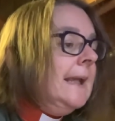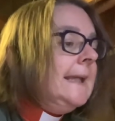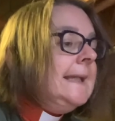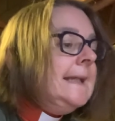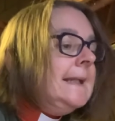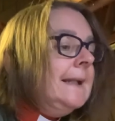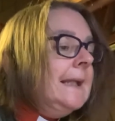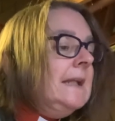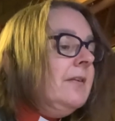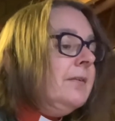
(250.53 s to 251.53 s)
He
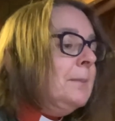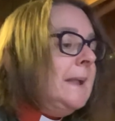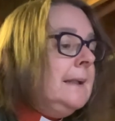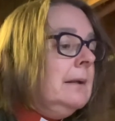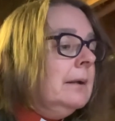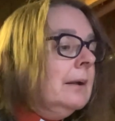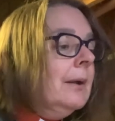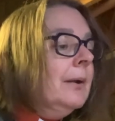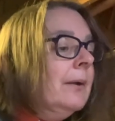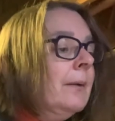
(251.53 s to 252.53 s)
leads me
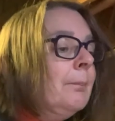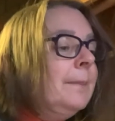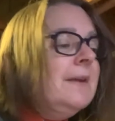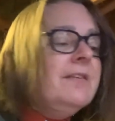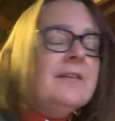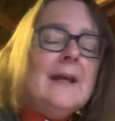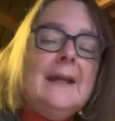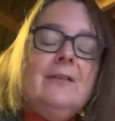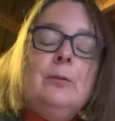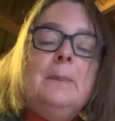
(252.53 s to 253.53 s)

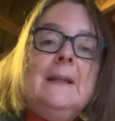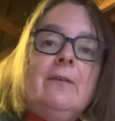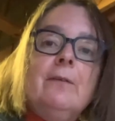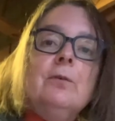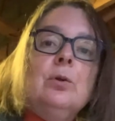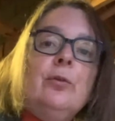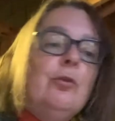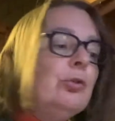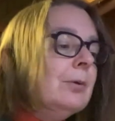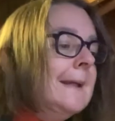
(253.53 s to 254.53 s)
beside peaceful
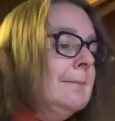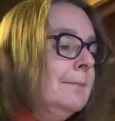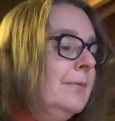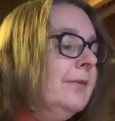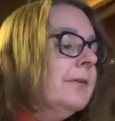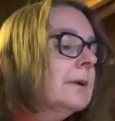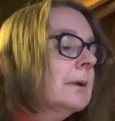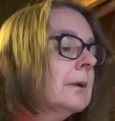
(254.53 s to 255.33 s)
streams.